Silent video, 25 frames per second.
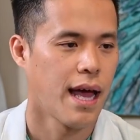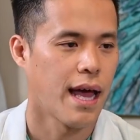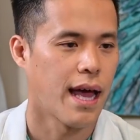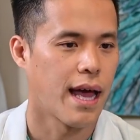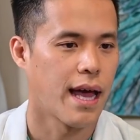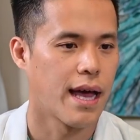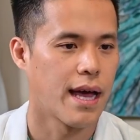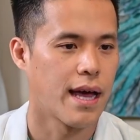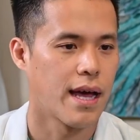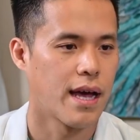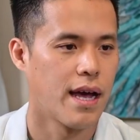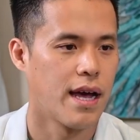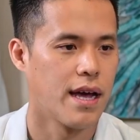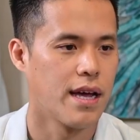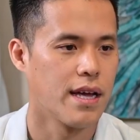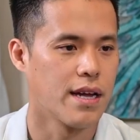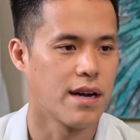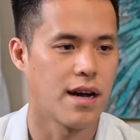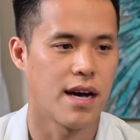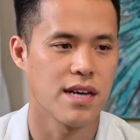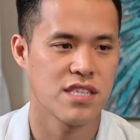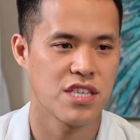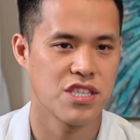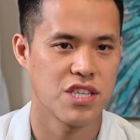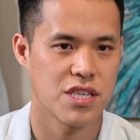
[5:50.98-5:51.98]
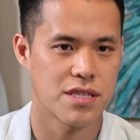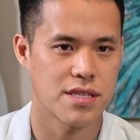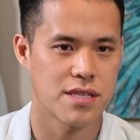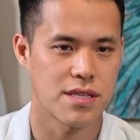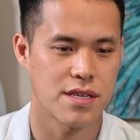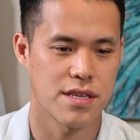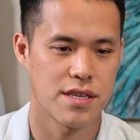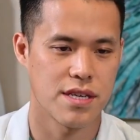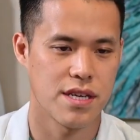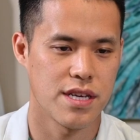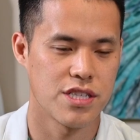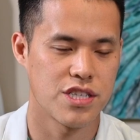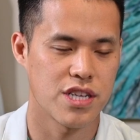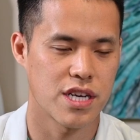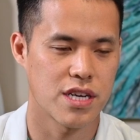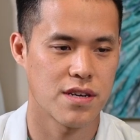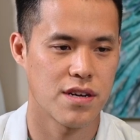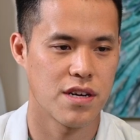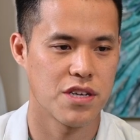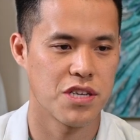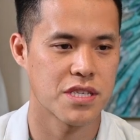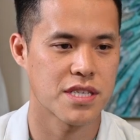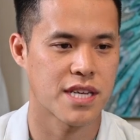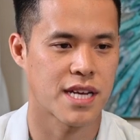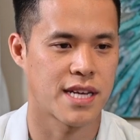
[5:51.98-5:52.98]
and also just in
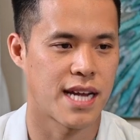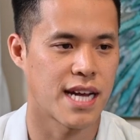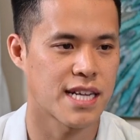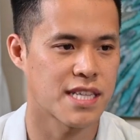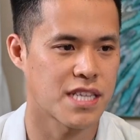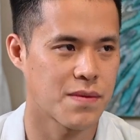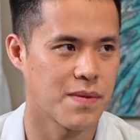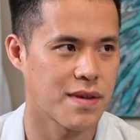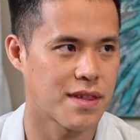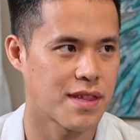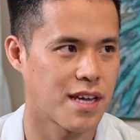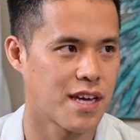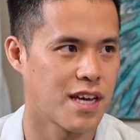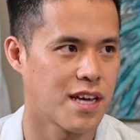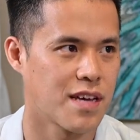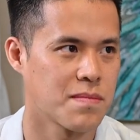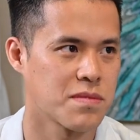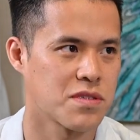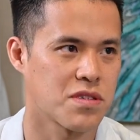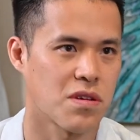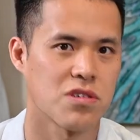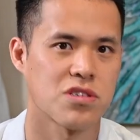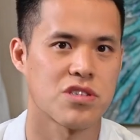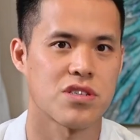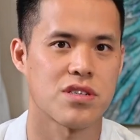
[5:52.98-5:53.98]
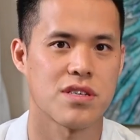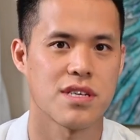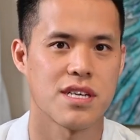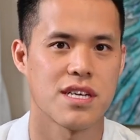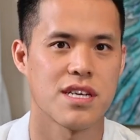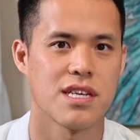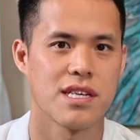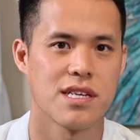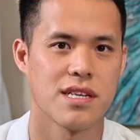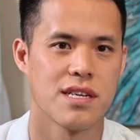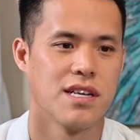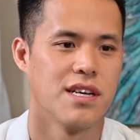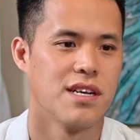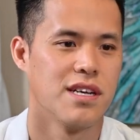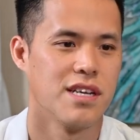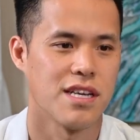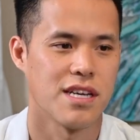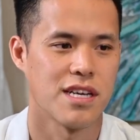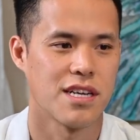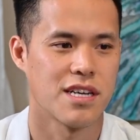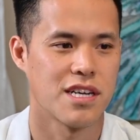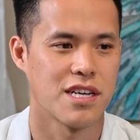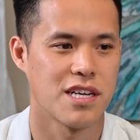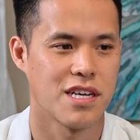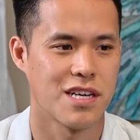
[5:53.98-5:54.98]
general just connecting with them socially.
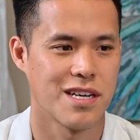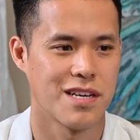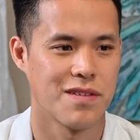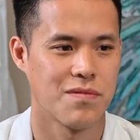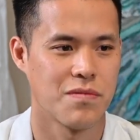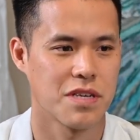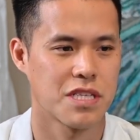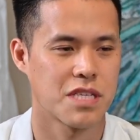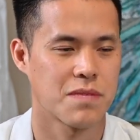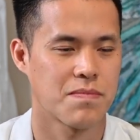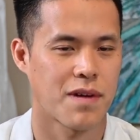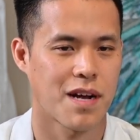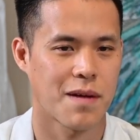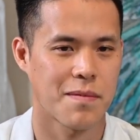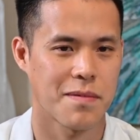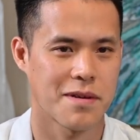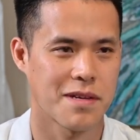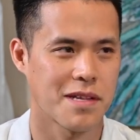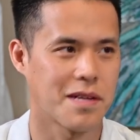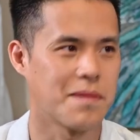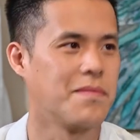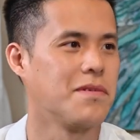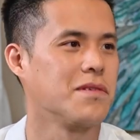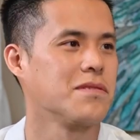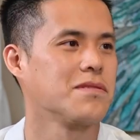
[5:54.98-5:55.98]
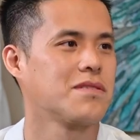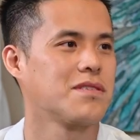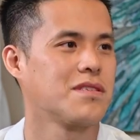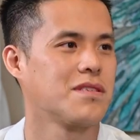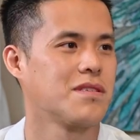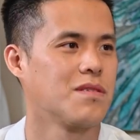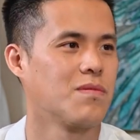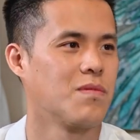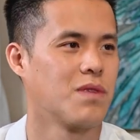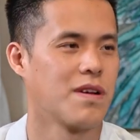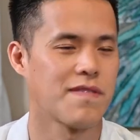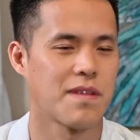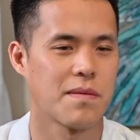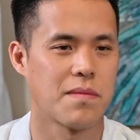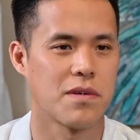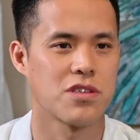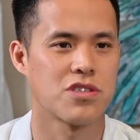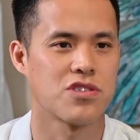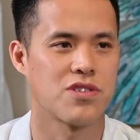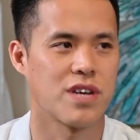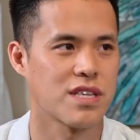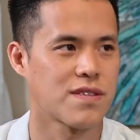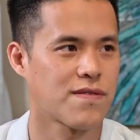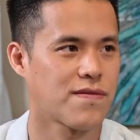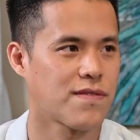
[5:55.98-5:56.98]
And what's probably one of the most
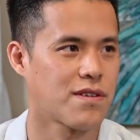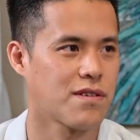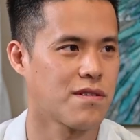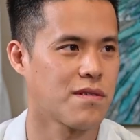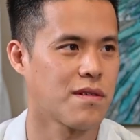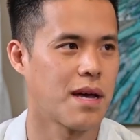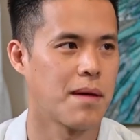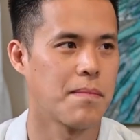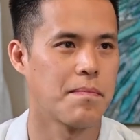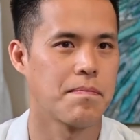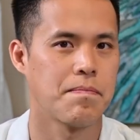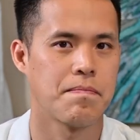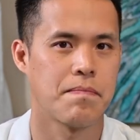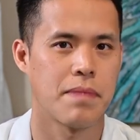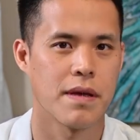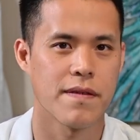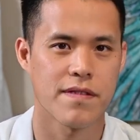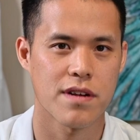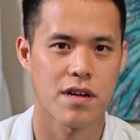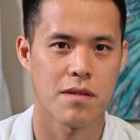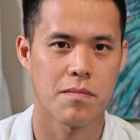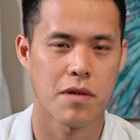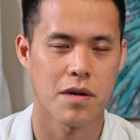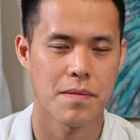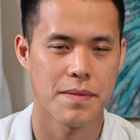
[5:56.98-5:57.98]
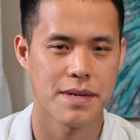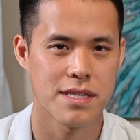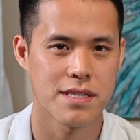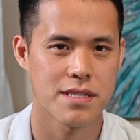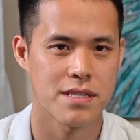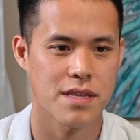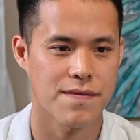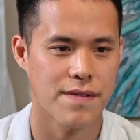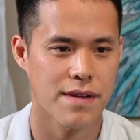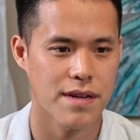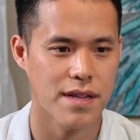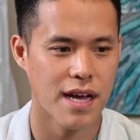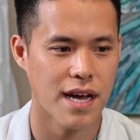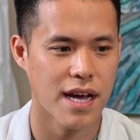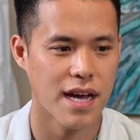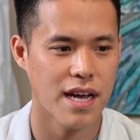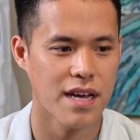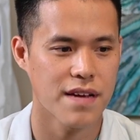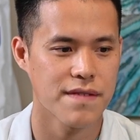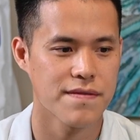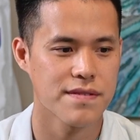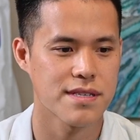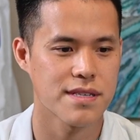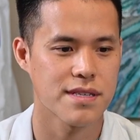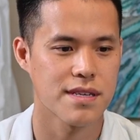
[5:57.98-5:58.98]
stressful and pivotal moments of our
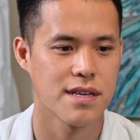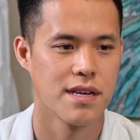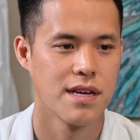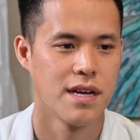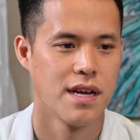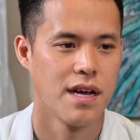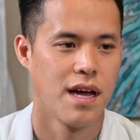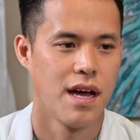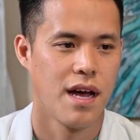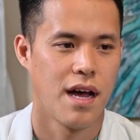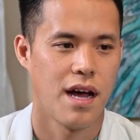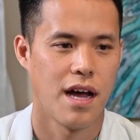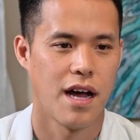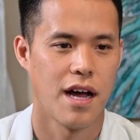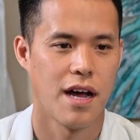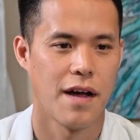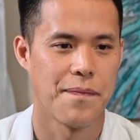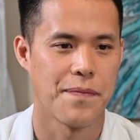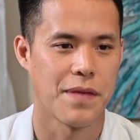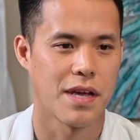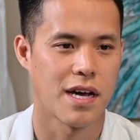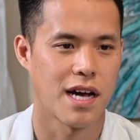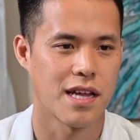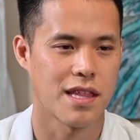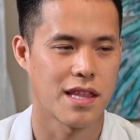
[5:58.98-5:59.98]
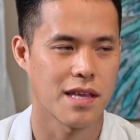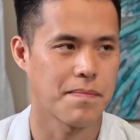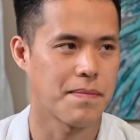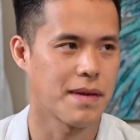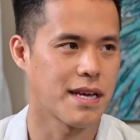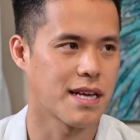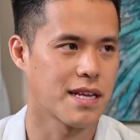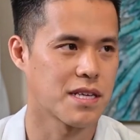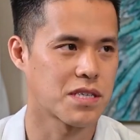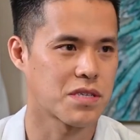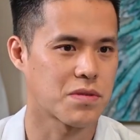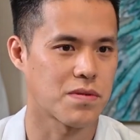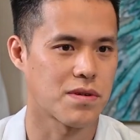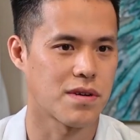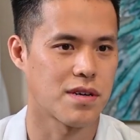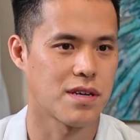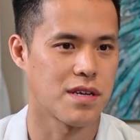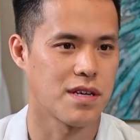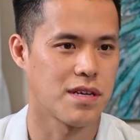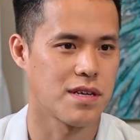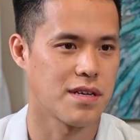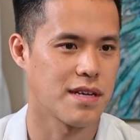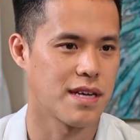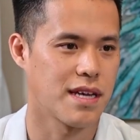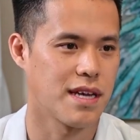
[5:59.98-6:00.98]
lives. I think being in this
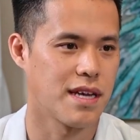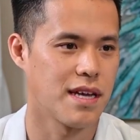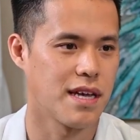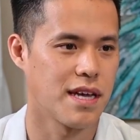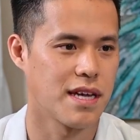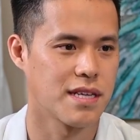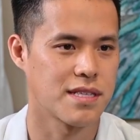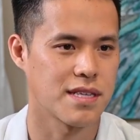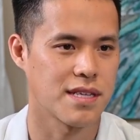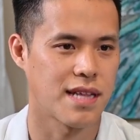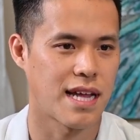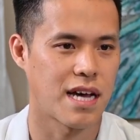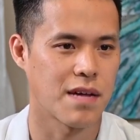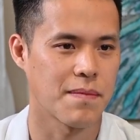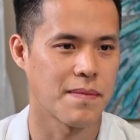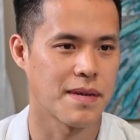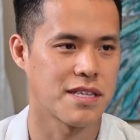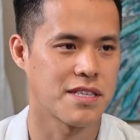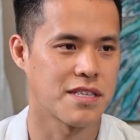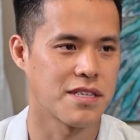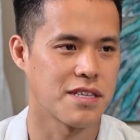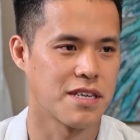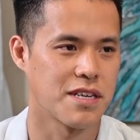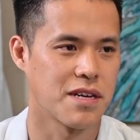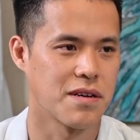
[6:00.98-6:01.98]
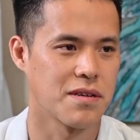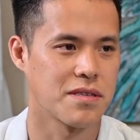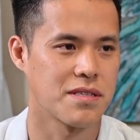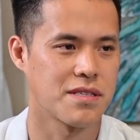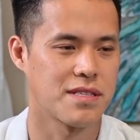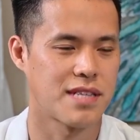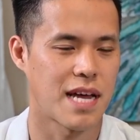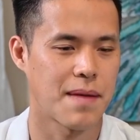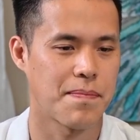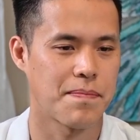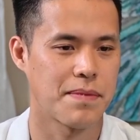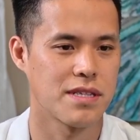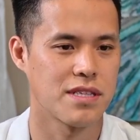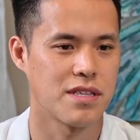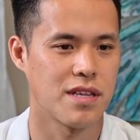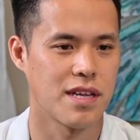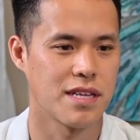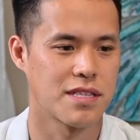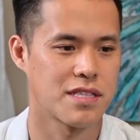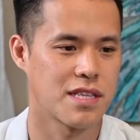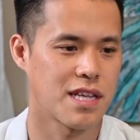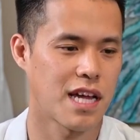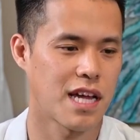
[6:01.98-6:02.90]
role, it's allowed me to, it's